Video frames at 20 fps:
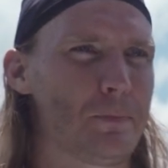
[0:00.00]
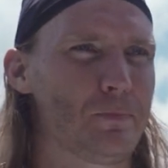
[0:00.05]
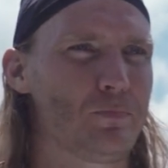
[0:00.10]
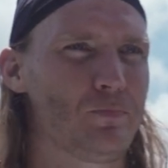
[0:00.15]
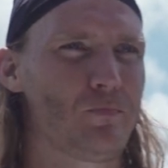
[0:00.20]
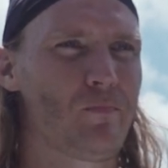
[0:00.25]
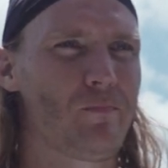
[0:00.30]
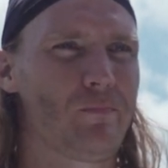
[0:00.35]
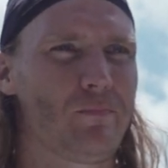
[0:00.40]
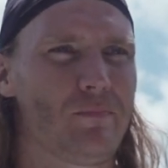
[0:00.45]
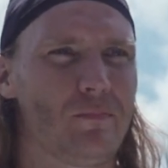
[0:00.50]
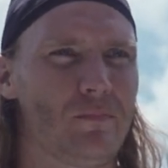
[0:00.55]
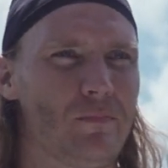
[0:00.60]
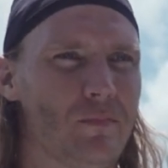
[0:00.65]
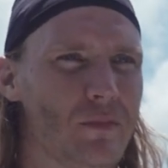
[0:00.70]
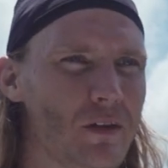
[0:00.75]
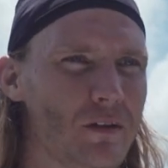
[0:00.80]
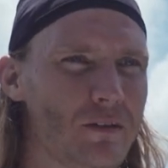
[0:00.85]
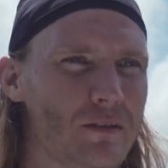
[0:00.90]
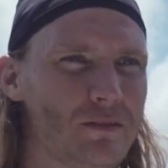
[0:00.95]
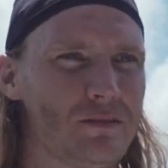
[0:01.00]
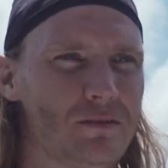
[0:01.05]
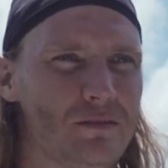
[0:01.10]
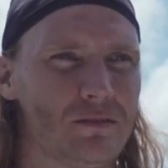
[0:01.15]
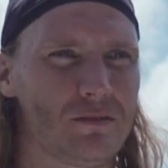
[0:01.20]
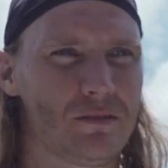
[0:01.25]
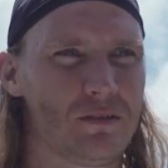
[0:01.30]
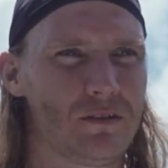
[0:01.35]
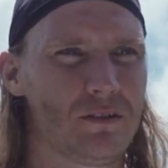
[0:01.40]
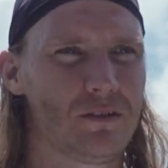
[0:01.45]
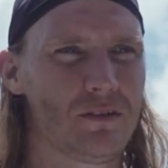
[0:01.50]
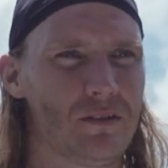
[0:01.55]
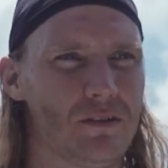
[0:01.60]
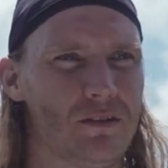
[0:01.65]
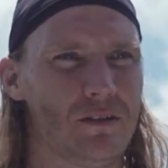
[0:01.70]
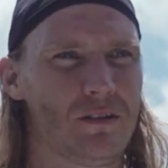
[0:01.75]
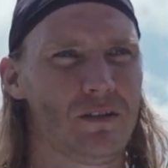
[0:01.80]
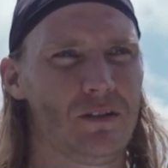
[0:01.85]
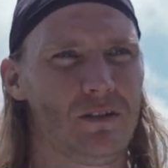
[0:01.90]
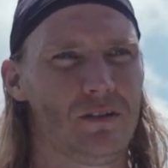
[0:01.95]
80% of the time, they still describe their
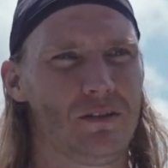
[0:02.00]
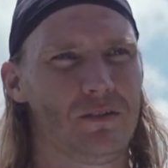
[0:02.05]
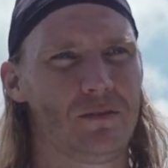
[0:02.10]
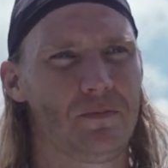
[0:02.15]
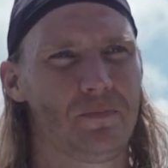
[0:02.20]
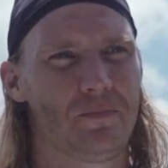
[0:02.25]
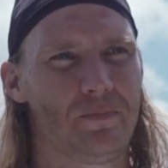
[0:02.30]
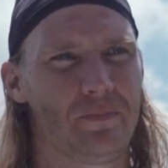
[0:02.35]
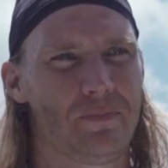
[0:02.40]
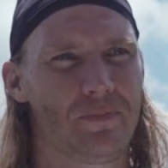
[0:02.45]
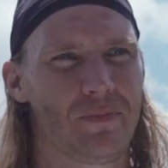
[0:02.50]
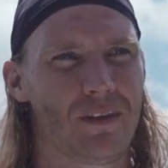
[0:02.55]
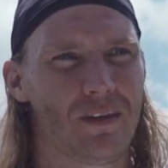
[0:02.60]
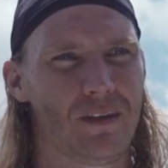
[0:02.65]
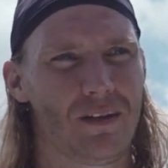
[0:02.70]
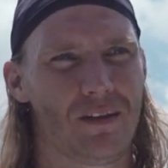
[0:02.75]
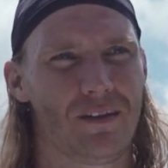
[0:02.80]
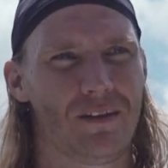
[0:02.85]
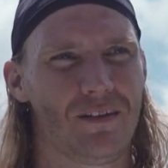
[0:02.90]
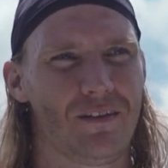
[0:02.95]
style as attack.